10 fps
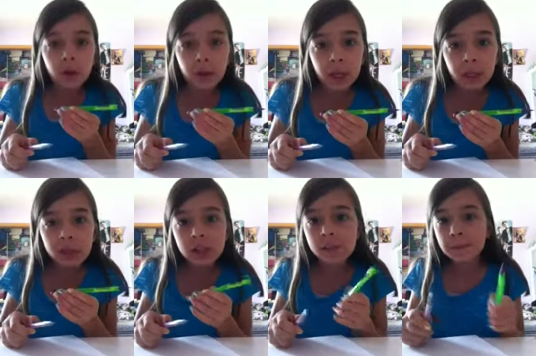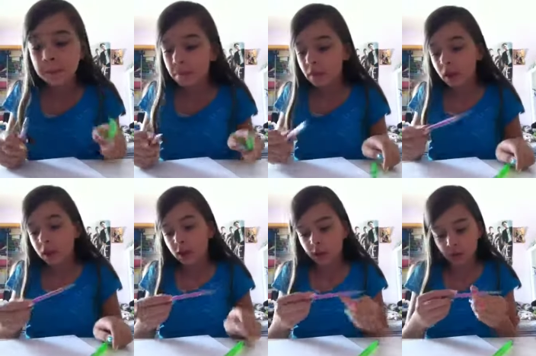millimeters
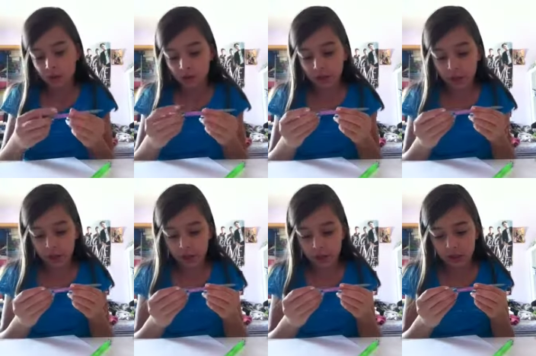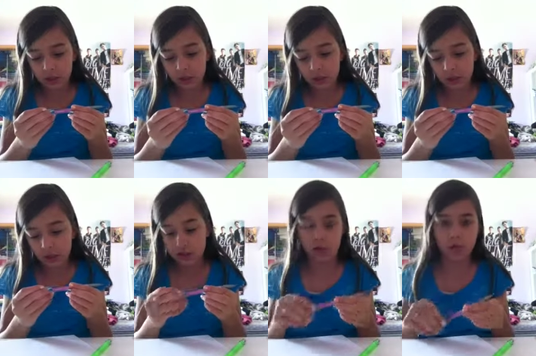and the other is
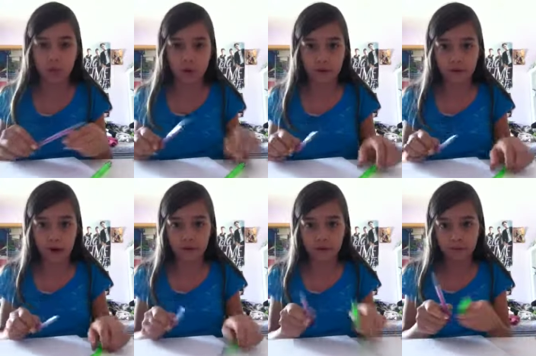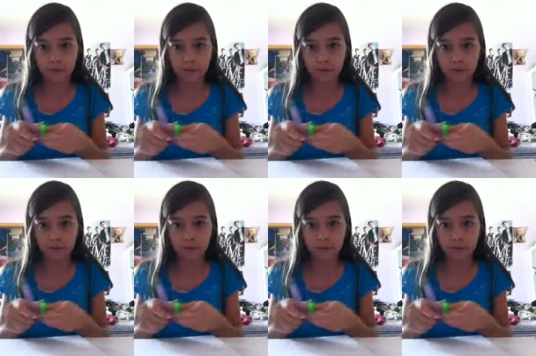0.5.